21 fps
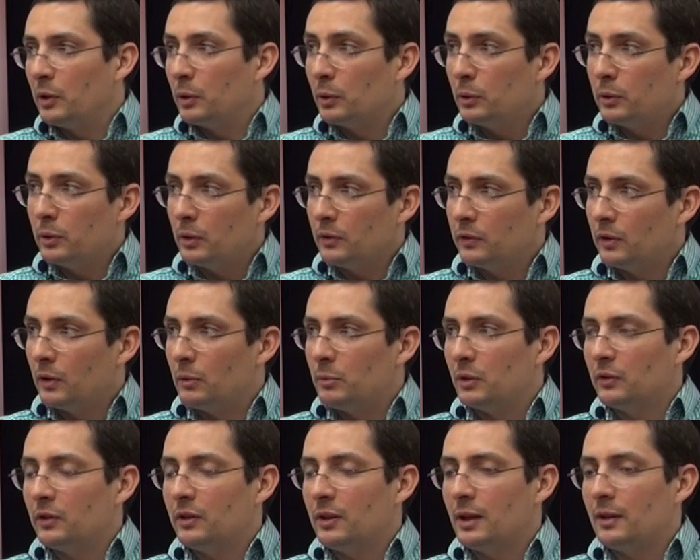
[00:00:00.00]
and glucose
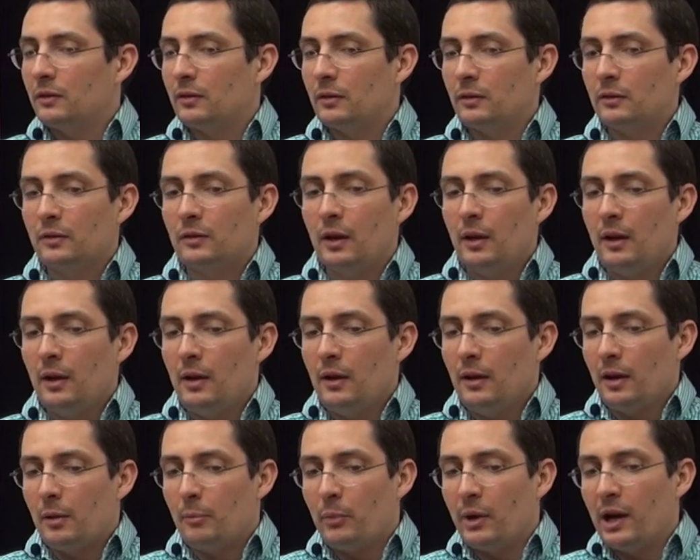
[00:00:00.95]
homeostasis.
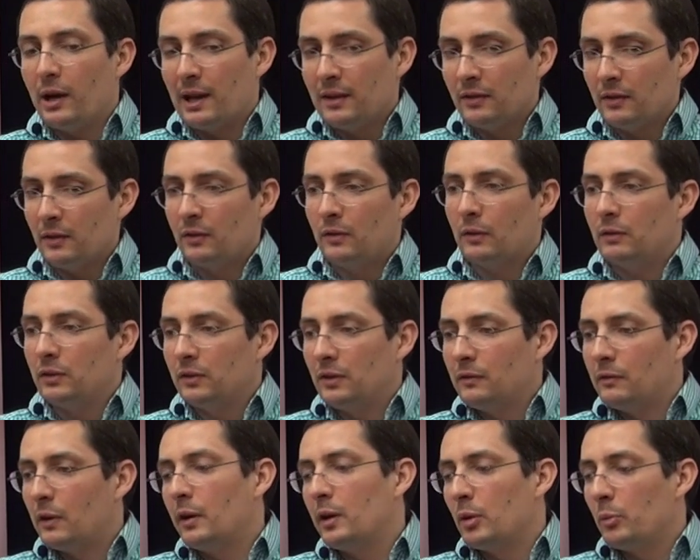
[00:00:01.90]
And bile acids are
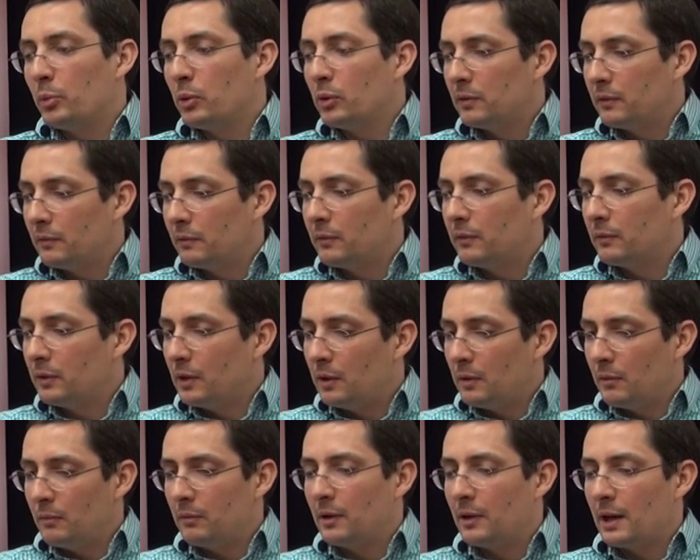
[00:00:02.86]
obviously very important
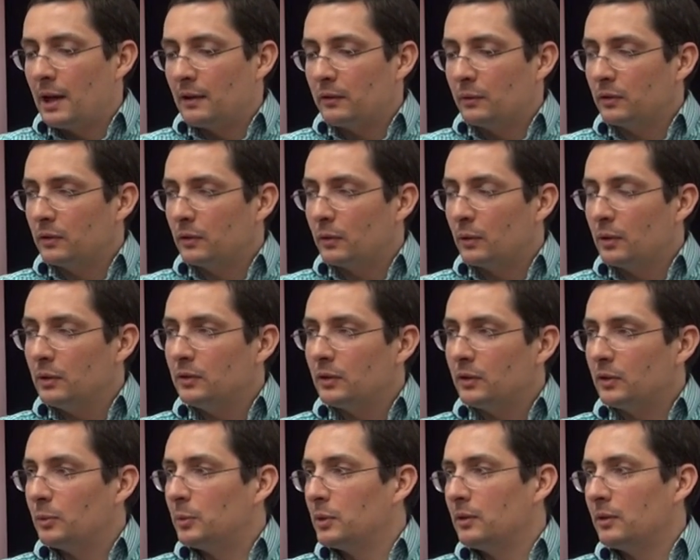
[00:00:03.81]
in
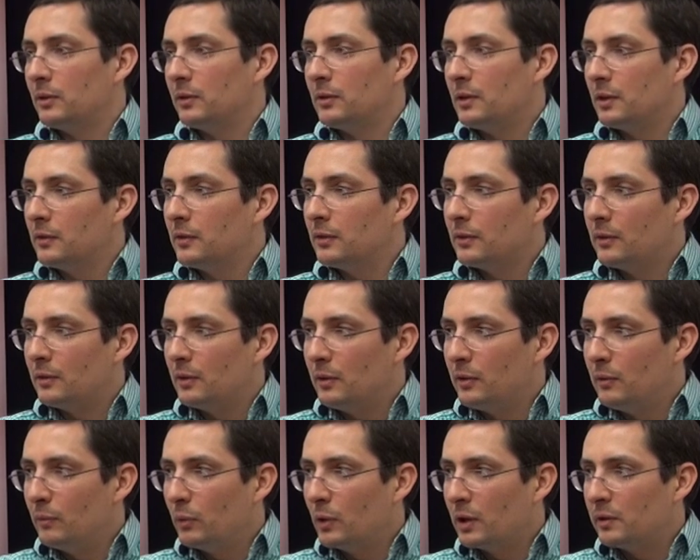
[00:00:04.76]
atherosclerosis, because that's
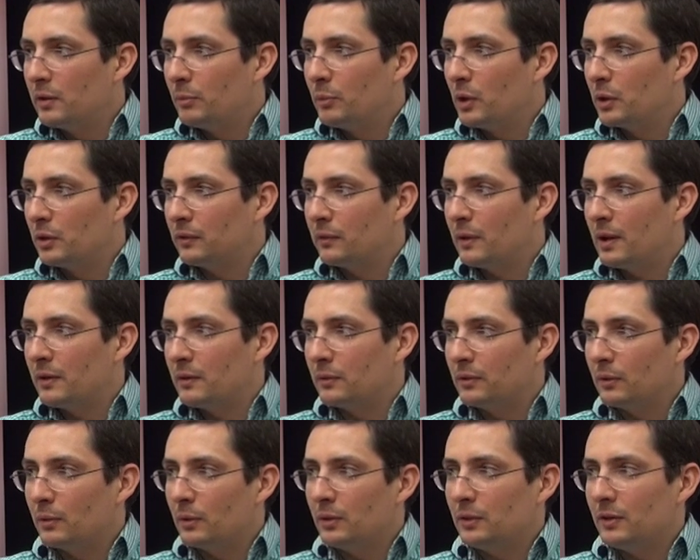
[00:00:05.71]
one of the models for
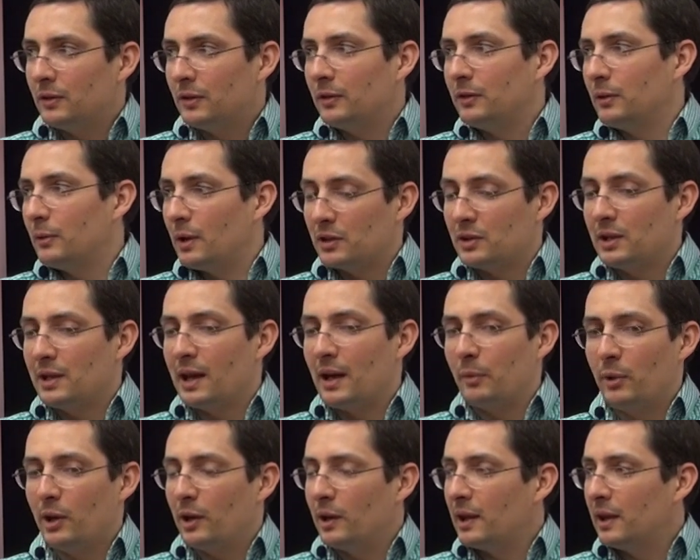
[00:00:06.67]
atherosclerosis is you actually
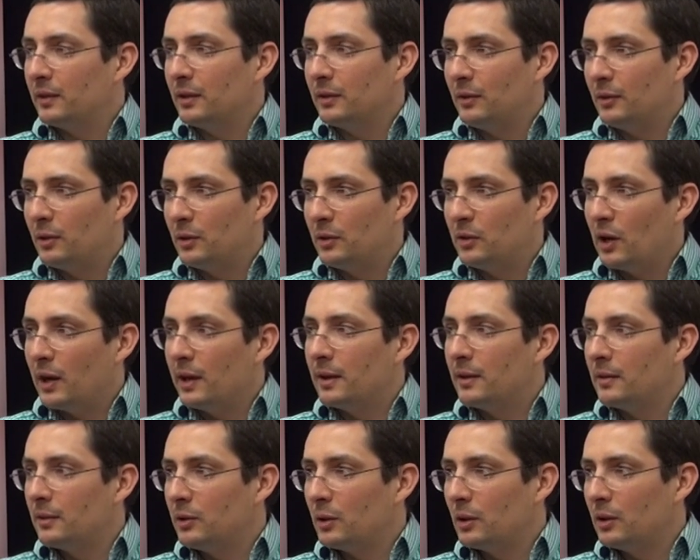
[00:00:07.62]
add bile acids in a
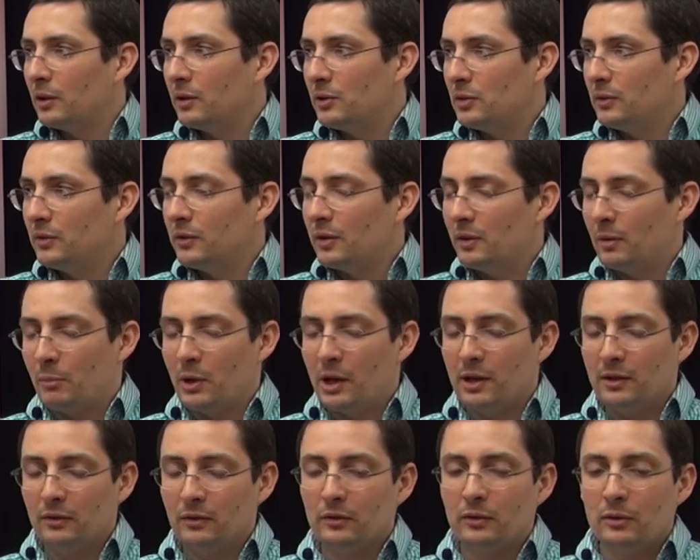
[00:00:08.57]
diet and you can induce it in
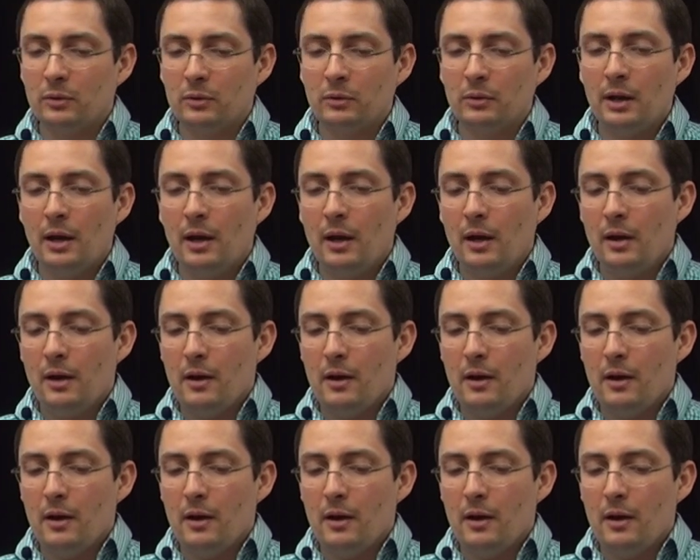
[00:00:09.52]
mice. So